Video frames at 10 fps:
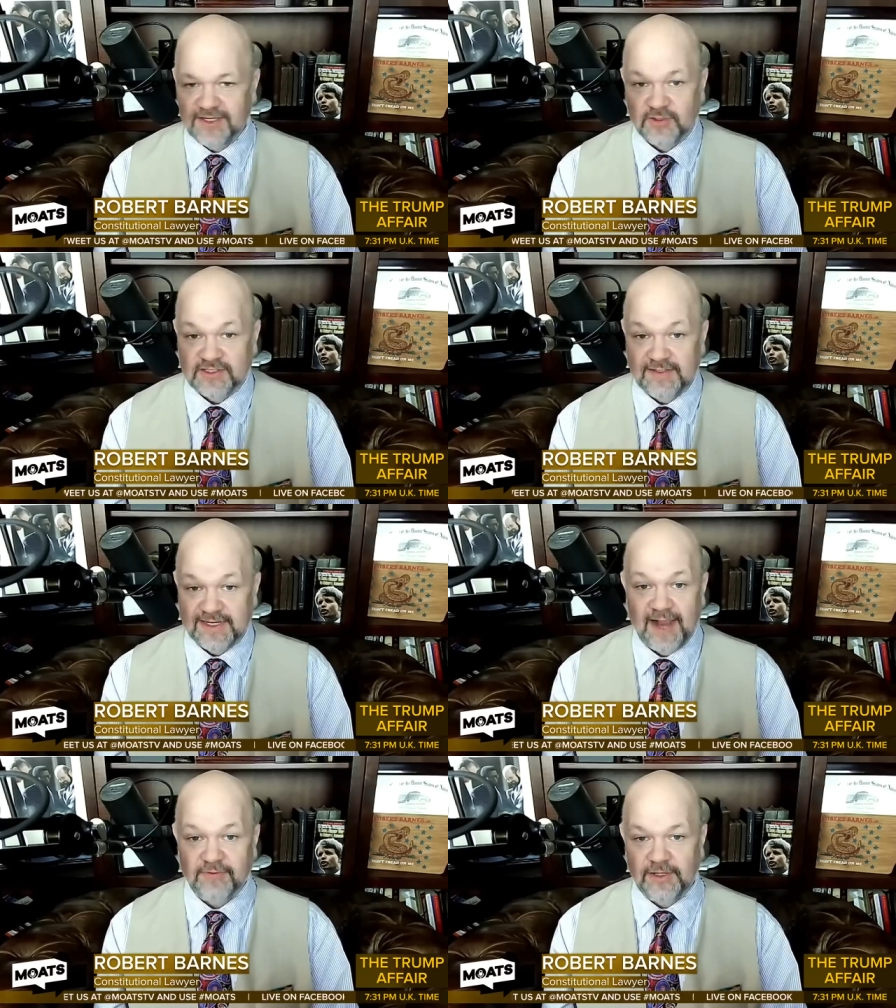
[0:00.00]
This was
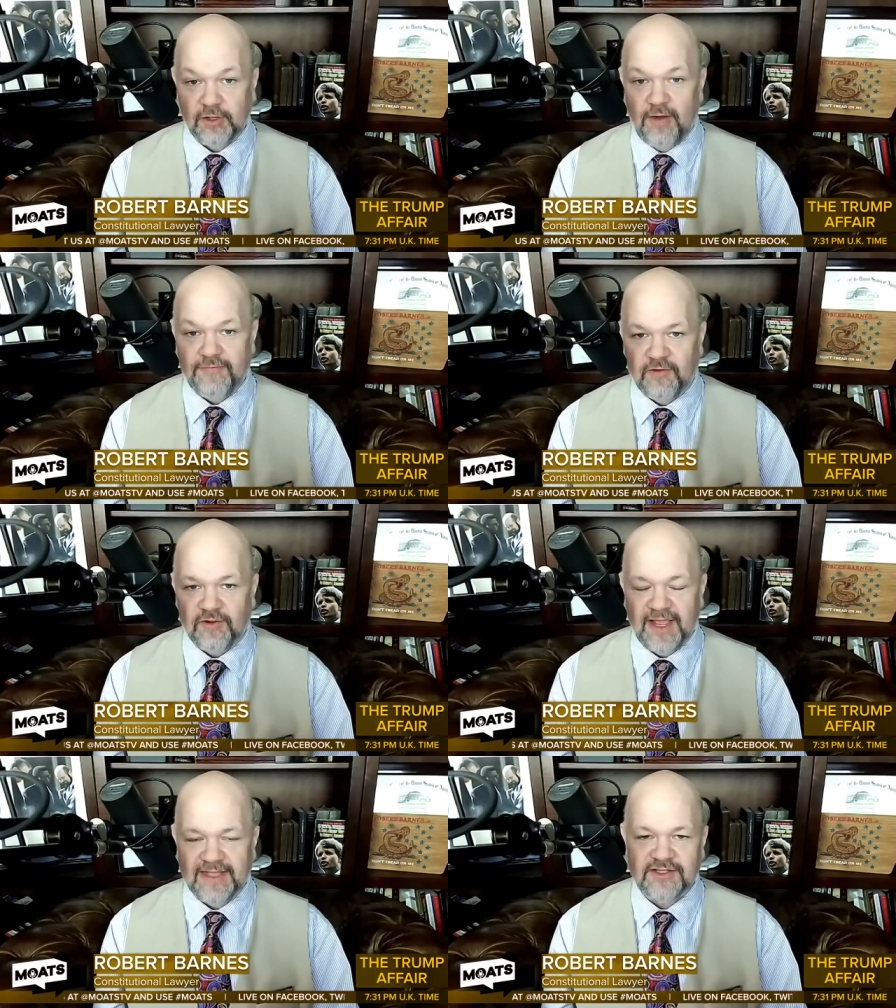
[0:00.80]
entirely
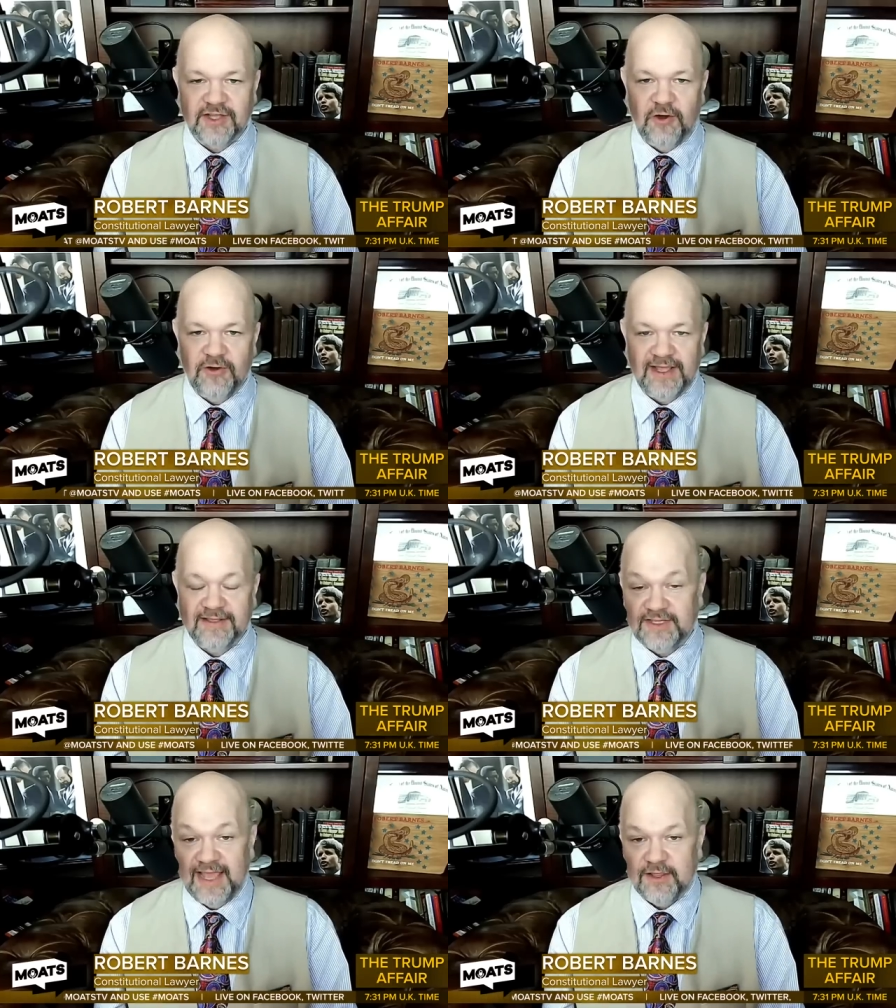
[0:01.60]
lawful. And so
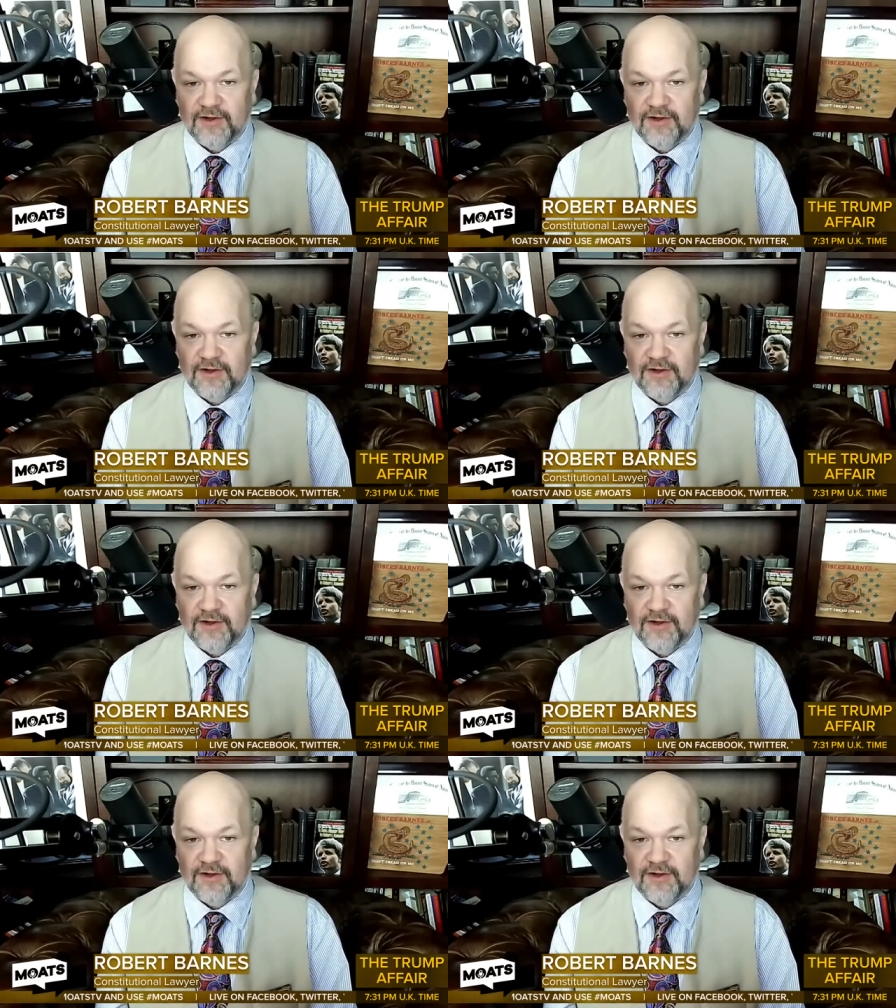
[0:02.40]
instead,